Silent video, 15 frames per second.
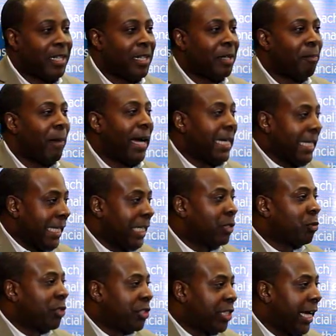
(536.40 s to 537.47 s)
My
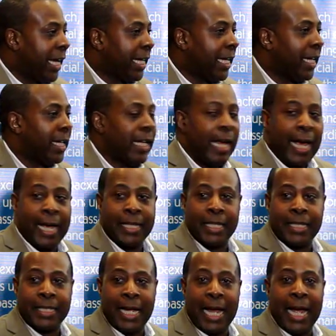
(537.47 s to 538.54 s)
knees were shaking at
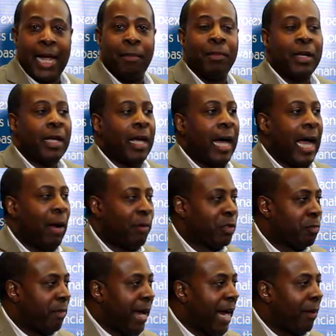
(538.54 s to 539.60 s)
the time. I
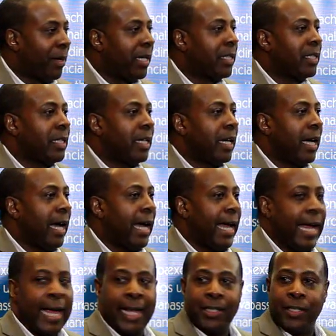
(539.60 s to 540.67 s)
was married. I
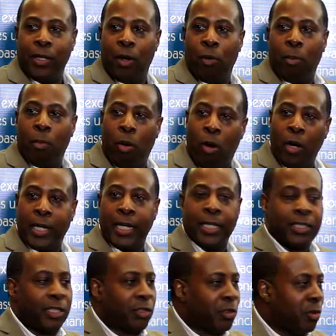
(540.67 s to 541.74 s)
had, you know, a
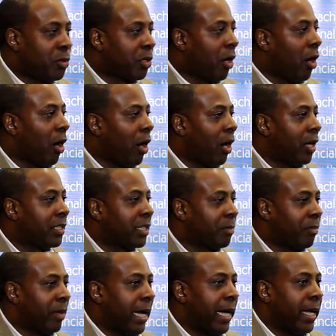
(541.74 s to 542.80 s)
mortgage and two cars,
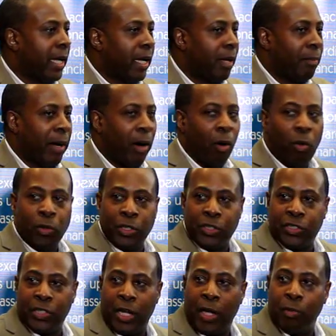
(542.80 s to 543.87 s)
and my, my
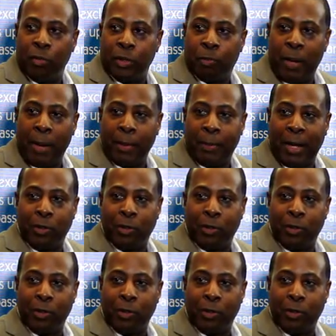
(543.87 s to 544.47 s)
oldest son was probably about